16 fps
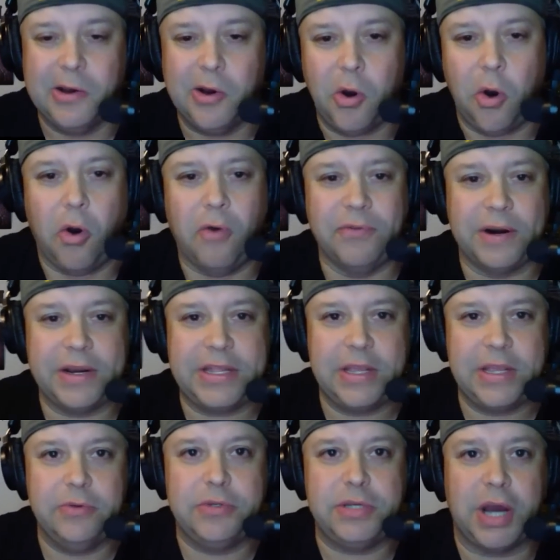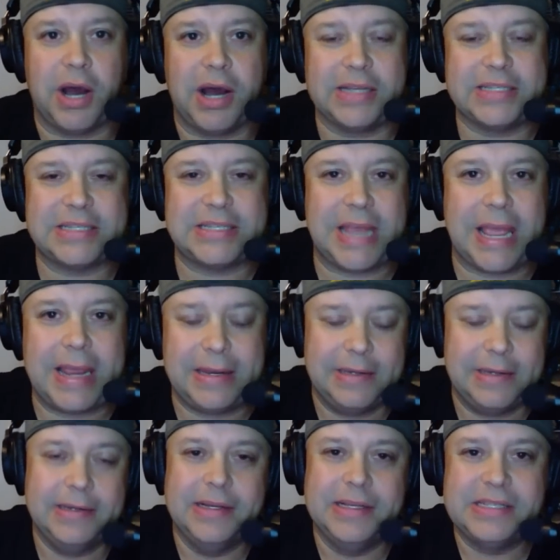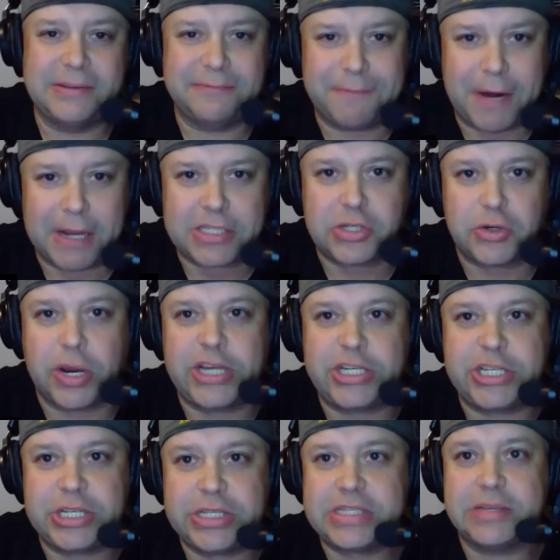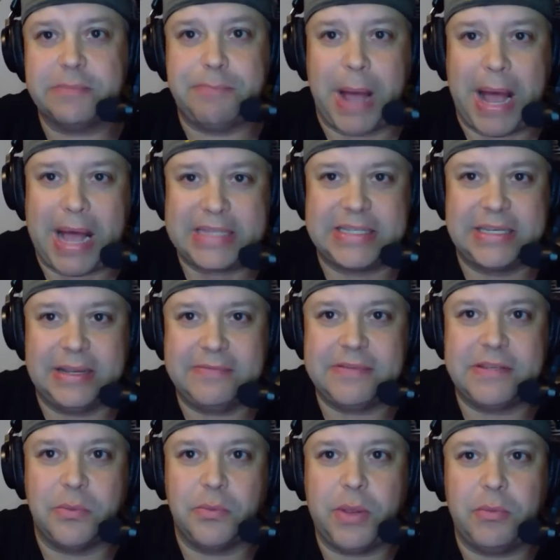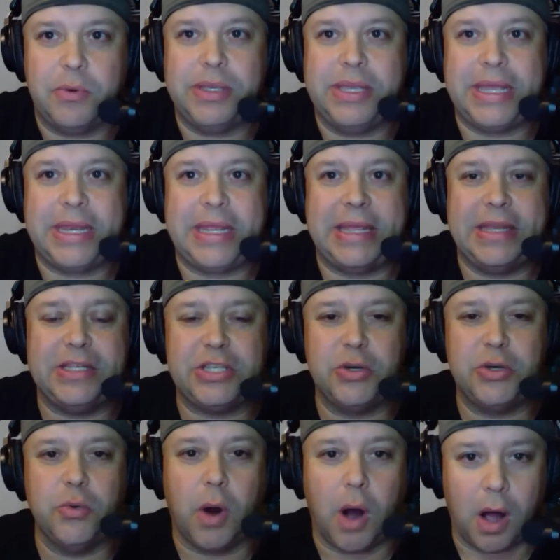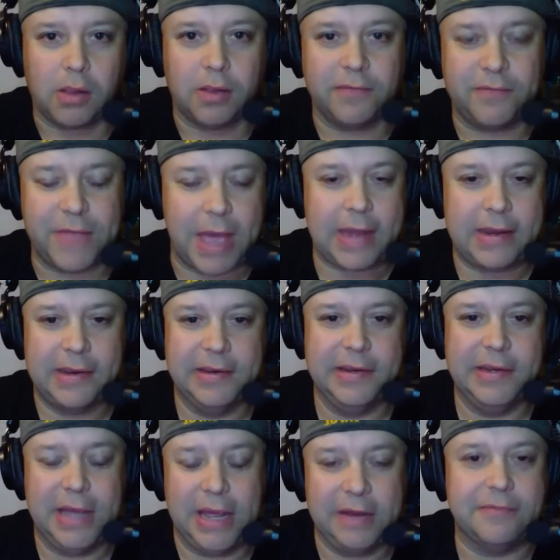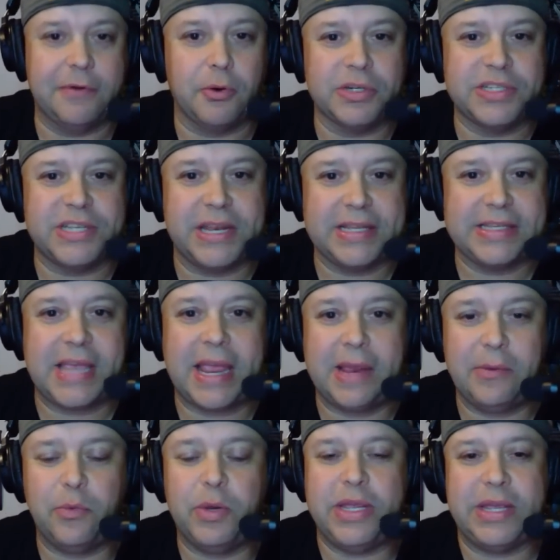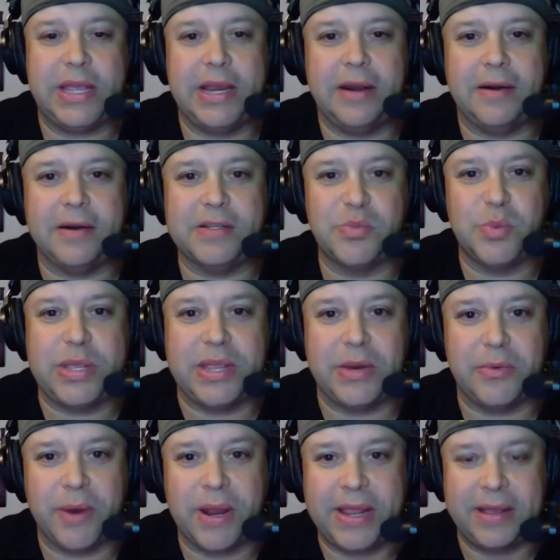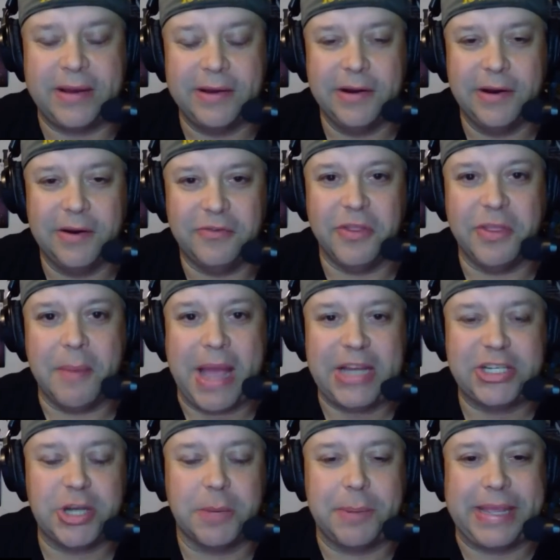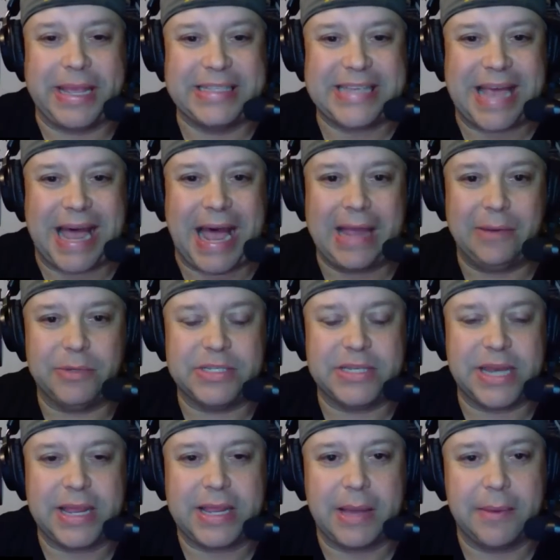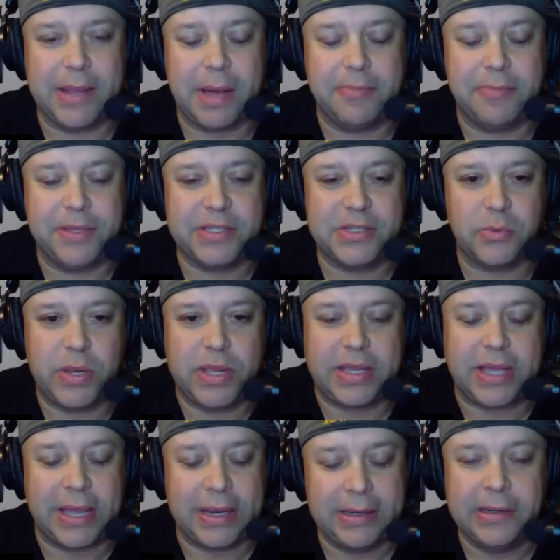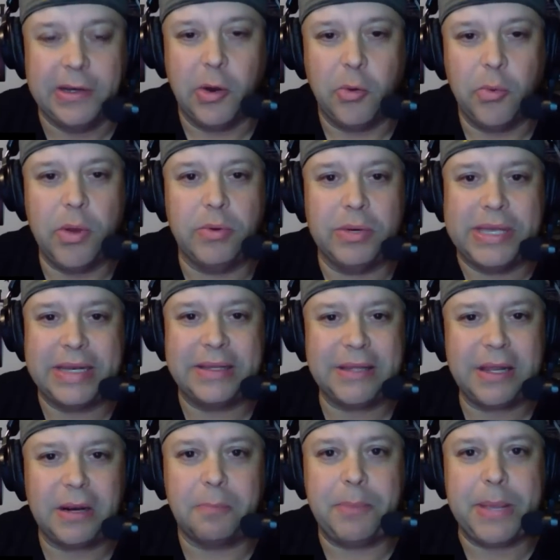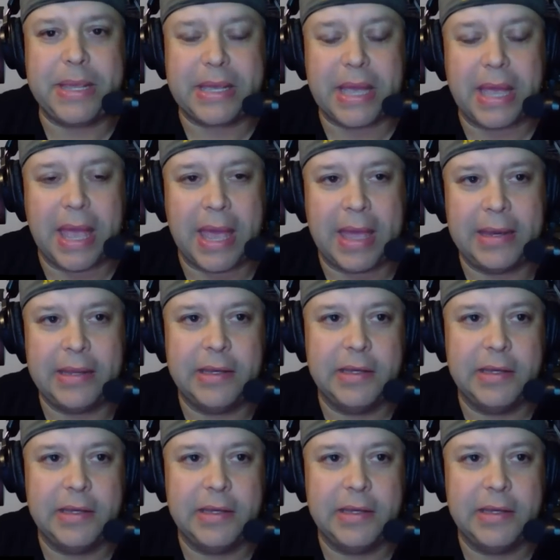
over Utah State. Some frustrations, some positives, and we will get into all of that. And of course, it is Hate Week here as we get ready for the matchup against Iowa State coming up this week. And we will get a little peek ahead